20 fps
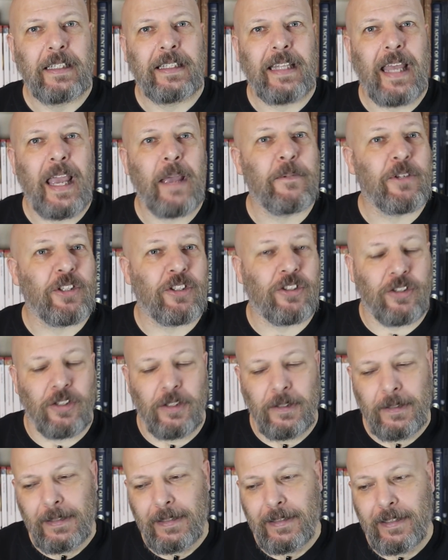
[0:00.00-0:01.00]
The hammers
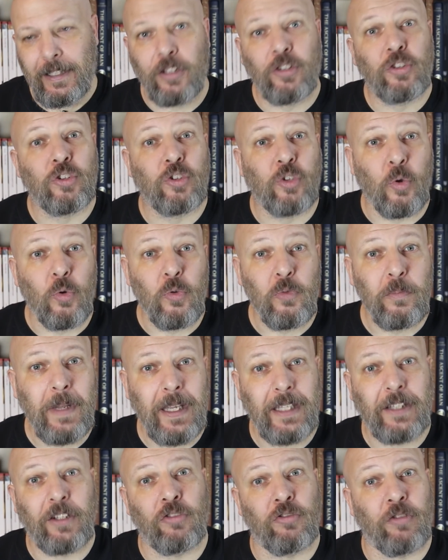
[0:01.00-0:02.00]
that do
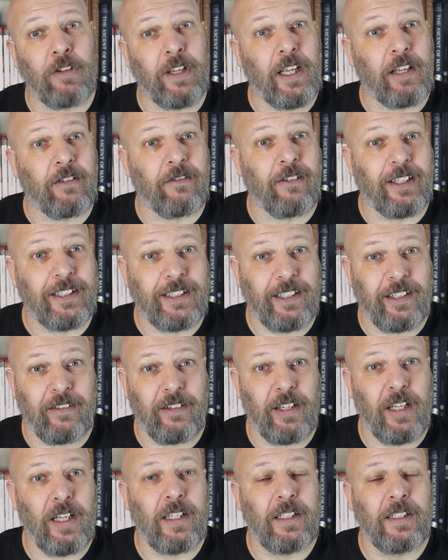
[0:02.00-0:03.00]
meet the trinket
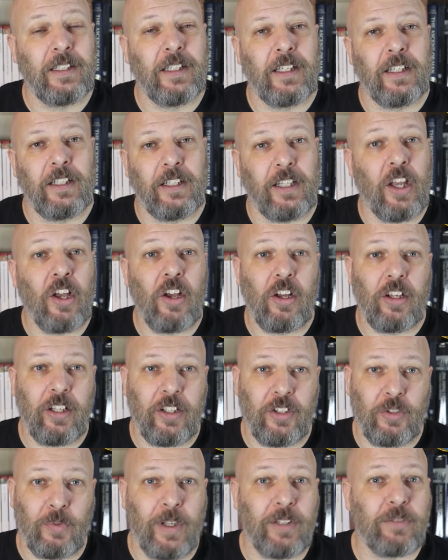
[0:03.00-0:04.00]
criteria, the
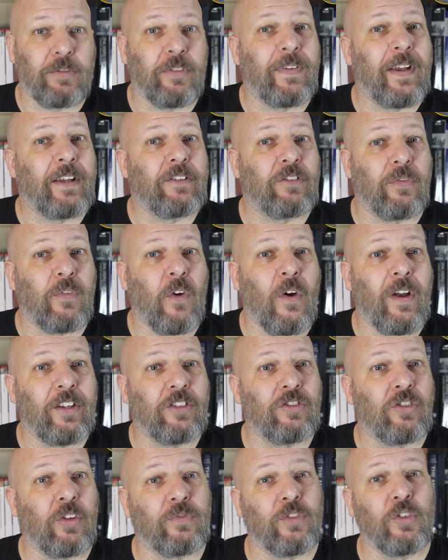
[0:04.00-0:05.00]
earliest ones, were found off
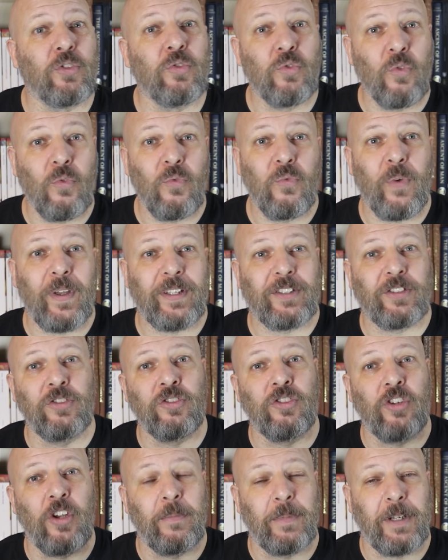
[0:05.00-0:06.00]
islands off the northwestern
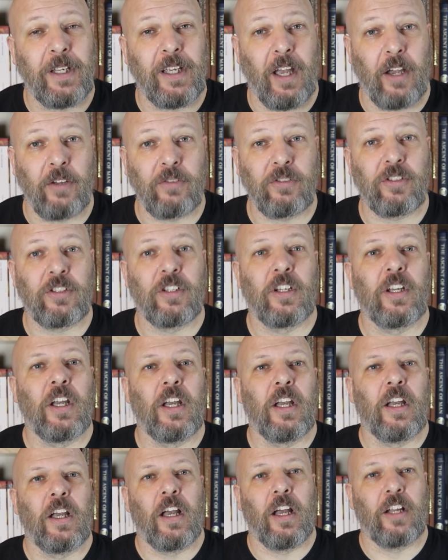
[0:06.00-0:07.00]
German coast,
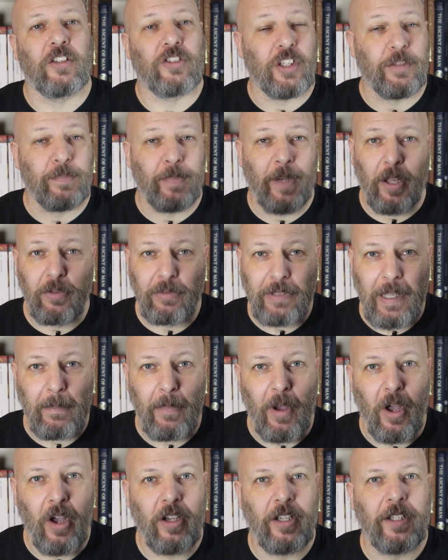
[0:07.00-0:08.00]
uh, just below
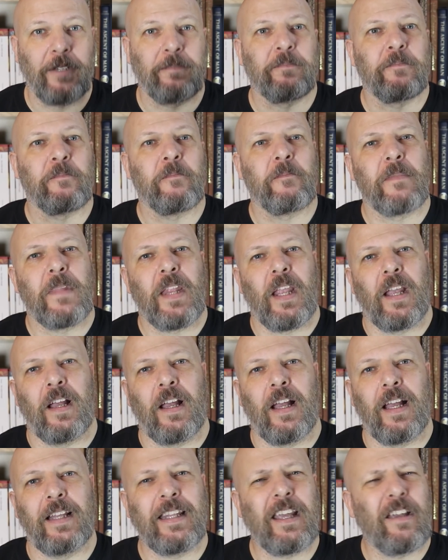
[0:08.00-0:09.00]
Denmark.
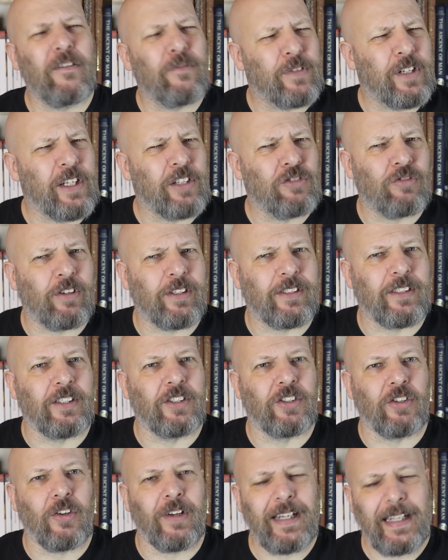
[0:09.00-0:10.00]
And they have an interesting
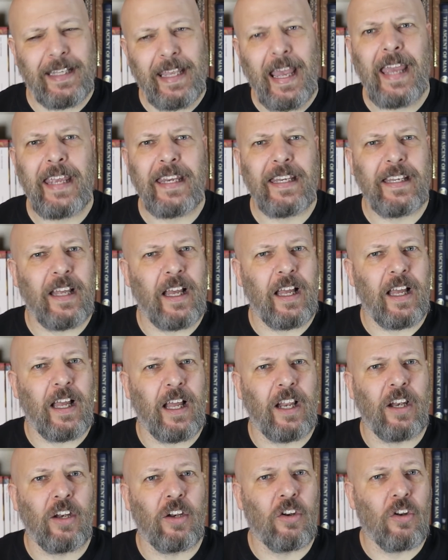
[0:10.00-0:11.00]
design, again, uh,
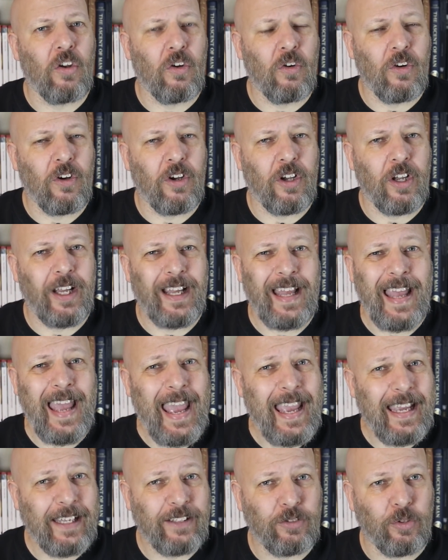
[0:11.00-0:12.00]
a longer
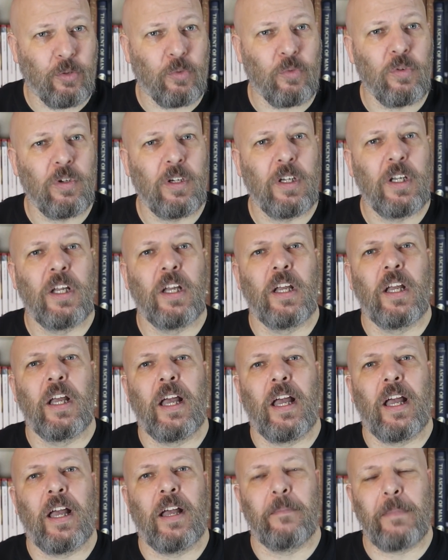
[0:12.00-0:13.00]
handle,
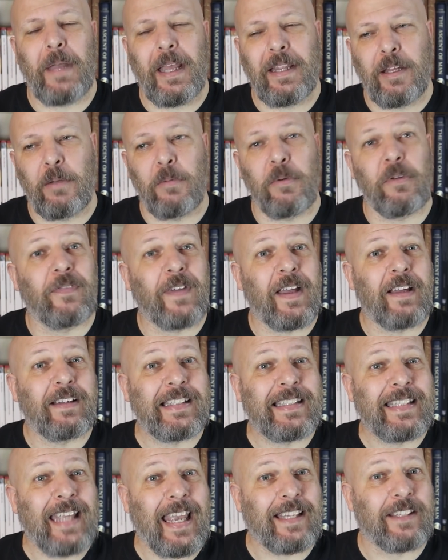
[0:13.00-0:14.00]
um, and they were found
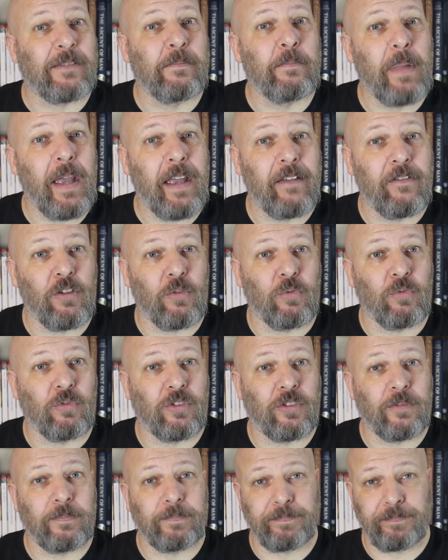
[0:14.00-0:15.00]
in Saxon
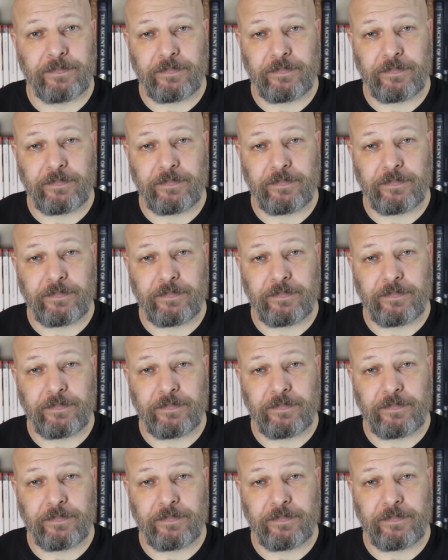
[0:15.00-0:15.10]
burials.